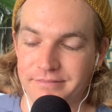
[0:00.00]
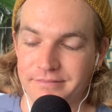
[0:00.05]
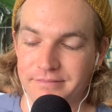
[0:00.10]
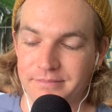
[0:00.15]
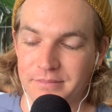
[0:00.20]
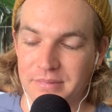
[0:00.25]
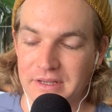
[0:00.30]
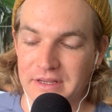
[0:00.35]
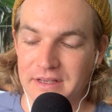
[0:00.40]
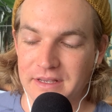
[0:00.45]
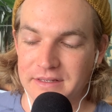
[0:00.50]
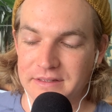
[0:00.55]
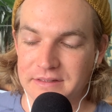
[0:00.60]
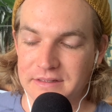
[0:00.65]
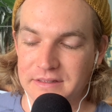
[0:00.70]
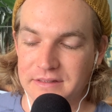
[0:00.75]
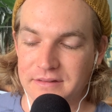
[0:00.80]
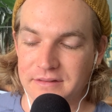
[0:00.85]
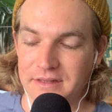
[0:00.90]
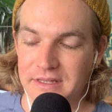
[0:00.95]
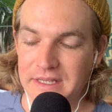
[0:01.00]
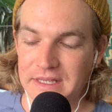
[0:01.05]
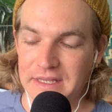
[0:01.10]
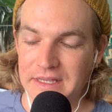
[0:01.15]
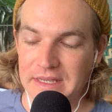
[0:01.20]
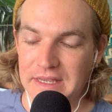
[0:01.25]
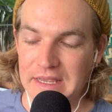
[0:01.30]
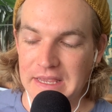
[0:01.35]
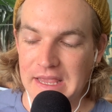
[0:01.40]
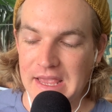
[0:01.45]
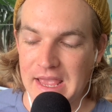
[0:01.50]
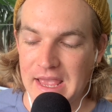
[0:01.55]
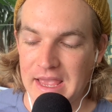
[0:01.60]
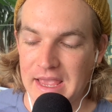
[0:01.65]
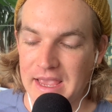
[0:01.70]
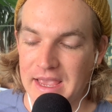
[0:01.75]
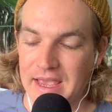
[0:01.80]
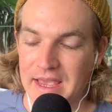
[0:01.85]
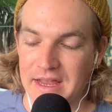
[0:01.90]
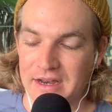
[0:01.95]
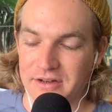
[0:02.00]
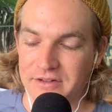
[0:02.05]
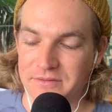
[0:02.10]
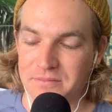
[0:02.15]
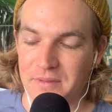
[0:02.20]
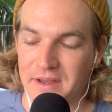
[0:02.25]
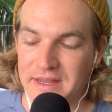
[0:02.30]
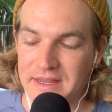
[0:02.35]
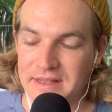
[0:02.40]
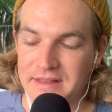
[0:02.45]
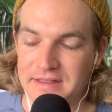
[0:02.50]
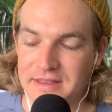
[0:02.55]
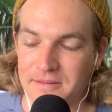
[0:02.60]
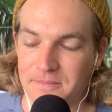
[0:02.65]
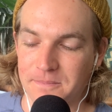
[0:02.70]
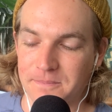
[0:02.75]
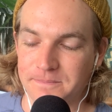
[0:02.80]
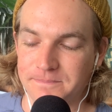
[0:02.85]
because the adults might eat them.